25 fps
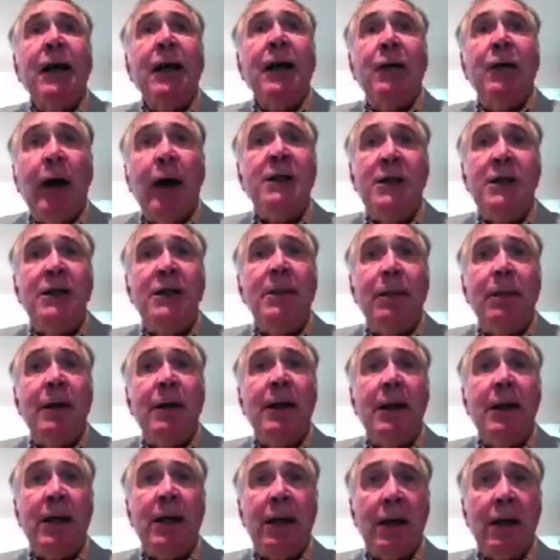and you had
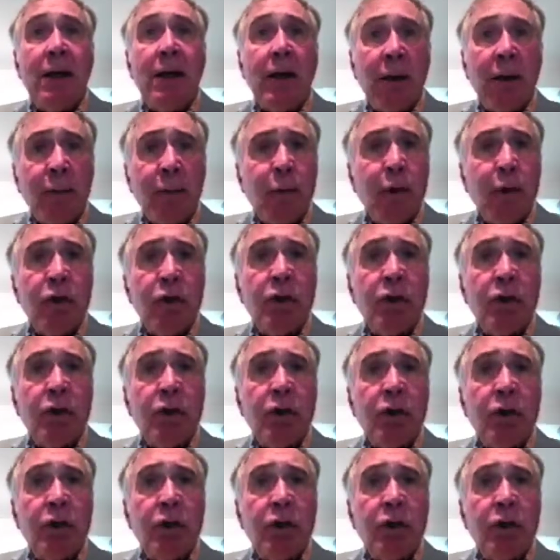TTP.
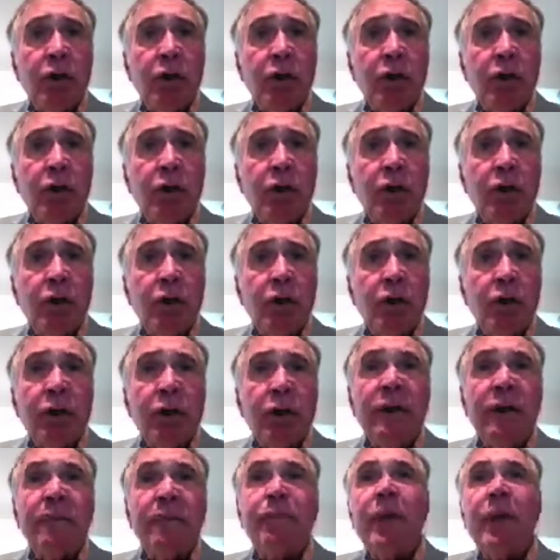Unfortunately,
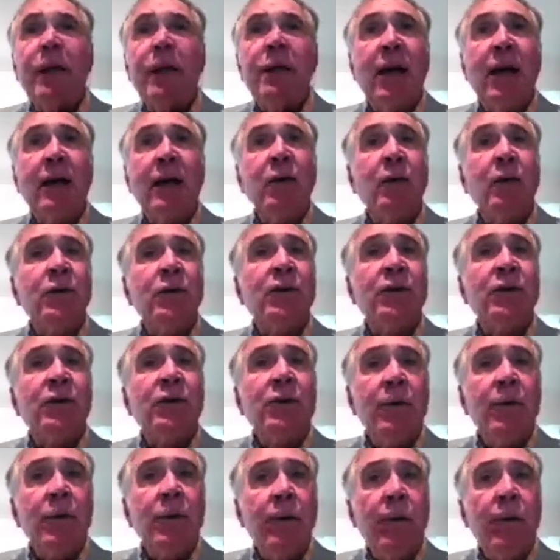this
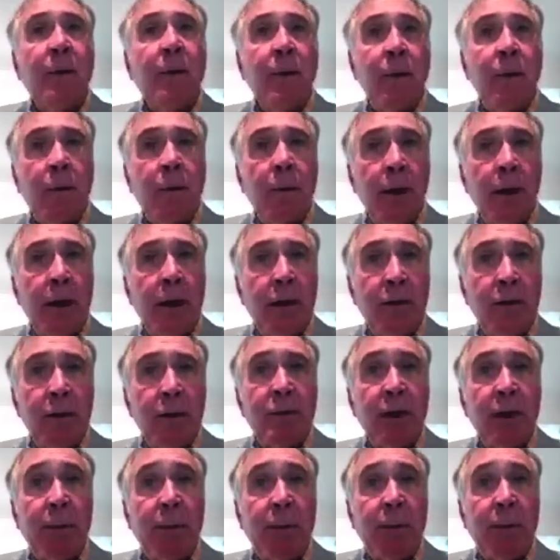diagnosis in
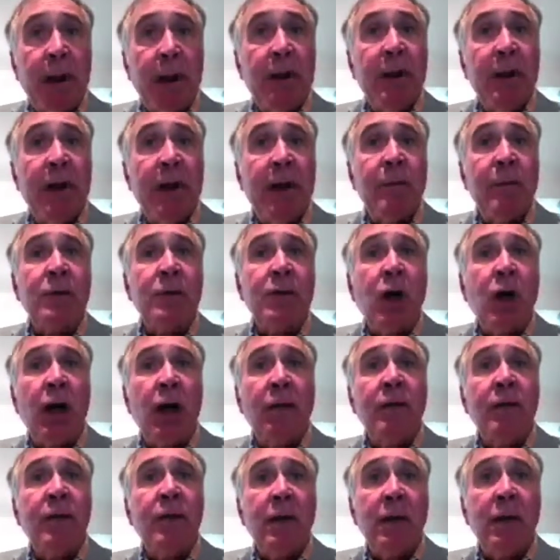terms of the pentad
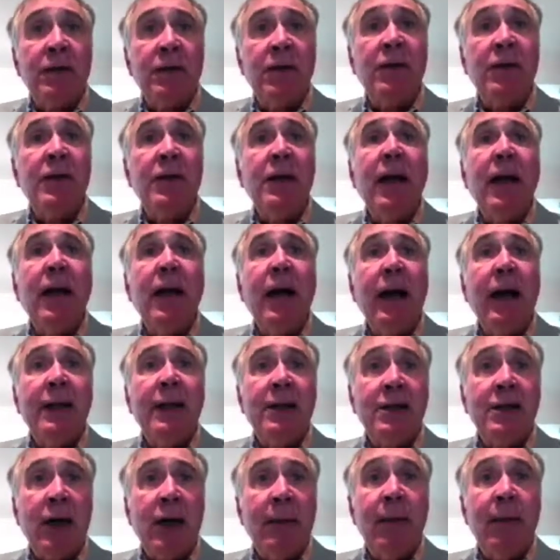was often elicited
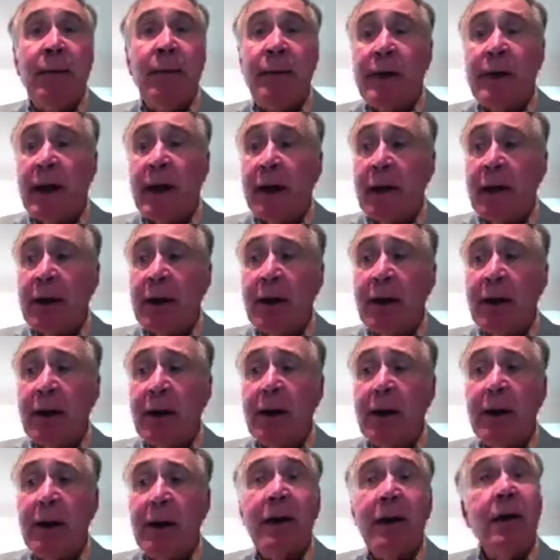at the time of
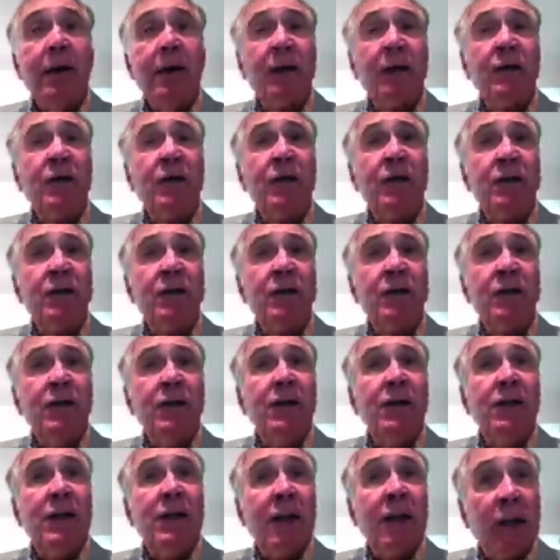death because the
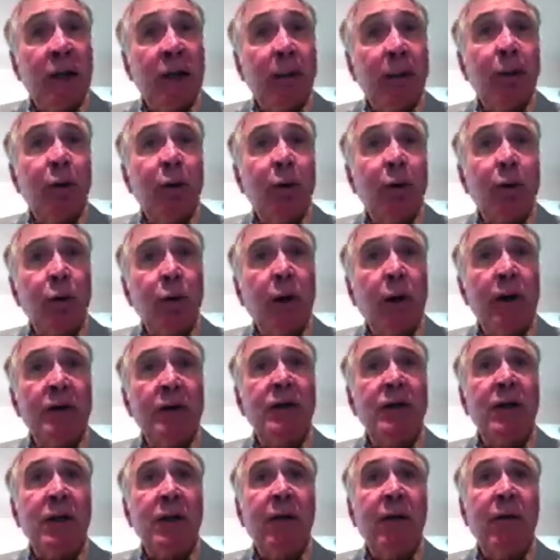disease had
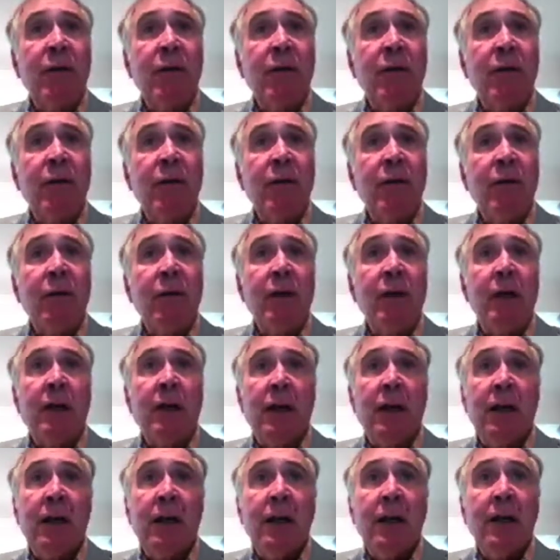progressed
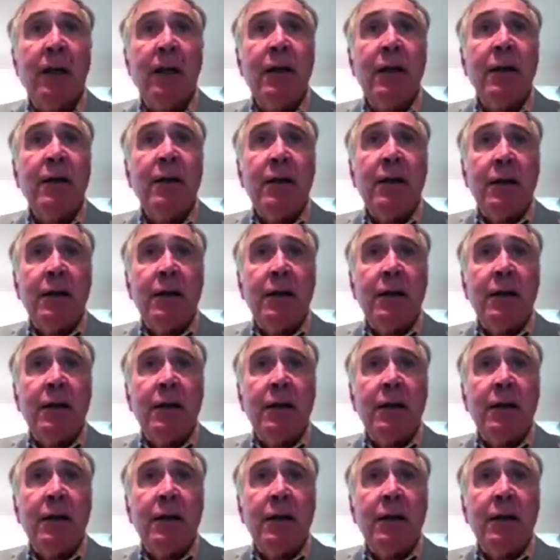significantly.